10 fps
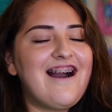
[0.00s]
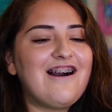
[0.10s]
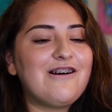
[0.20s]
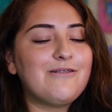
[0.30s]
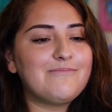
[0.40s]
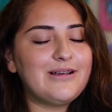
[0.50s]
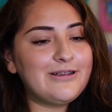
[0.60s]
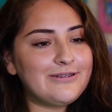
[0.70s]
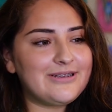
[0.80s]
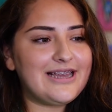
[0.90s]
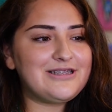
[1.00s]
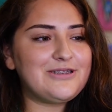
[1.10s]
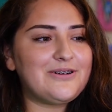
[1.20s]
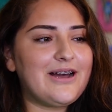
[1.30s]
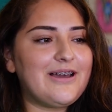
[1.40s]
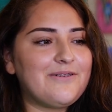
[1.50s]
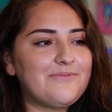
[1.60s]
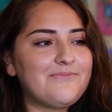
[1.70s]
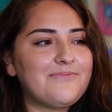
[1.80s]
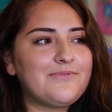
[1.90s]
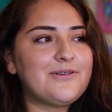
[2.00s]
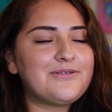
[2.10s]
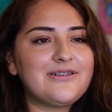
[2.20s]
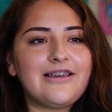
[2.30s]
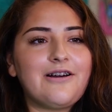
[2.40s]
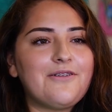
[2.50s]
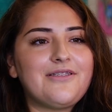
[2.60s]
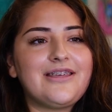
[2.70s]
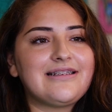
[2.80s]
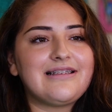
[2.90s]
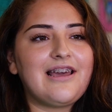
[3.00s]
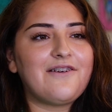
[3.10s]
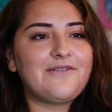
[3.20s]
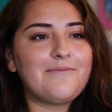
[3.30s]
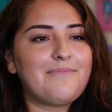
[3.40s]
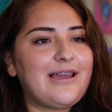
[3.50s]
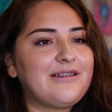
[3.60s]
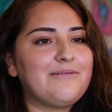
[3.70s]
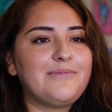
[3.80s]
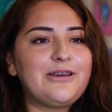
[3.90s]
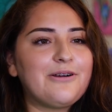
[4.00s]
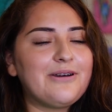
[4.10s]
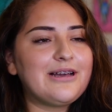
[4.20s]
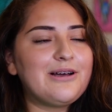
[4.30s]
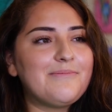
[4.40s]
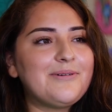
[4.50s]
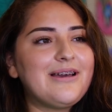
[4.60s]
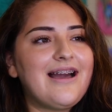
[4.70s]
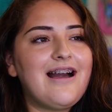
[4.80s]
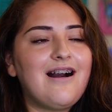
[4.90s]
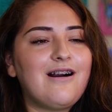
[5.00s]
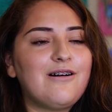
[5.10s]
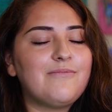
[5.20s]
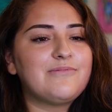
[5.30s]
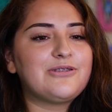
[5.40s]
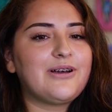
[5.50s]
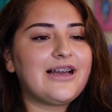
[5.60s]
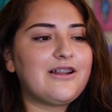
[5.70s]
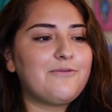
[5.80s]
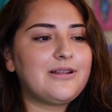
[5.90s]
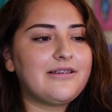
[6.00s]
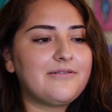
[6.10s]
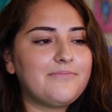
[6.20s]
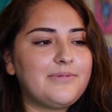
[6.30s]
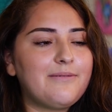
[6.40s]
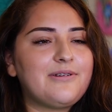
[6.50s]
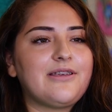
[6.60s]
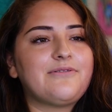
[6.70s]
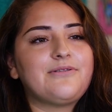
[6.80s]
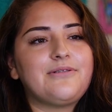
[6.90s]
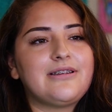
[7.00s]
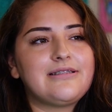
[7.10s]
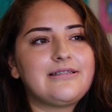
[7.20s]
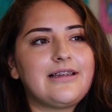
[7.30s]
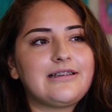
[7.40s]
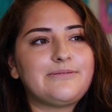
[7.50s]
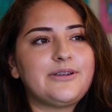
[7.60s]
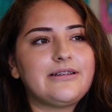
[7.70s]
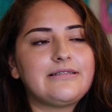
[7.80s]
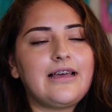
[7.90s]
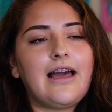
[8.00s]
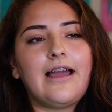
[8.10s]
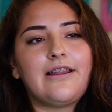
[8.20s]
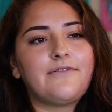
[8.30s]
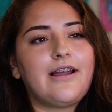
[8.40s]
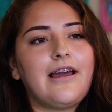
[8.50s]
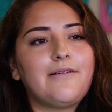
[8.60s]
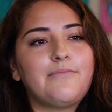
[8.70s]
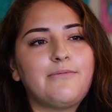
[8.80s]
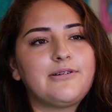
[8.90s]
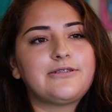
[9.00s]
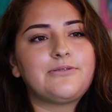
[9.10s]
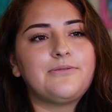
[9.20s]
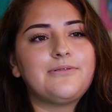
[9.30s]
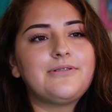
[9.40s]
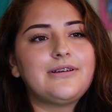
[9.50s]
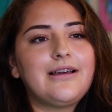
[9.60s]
Um, and so I, those are like all the things that have impacted me growing up. Um, so I kind of want to be able to give students that experience that I never had in public school.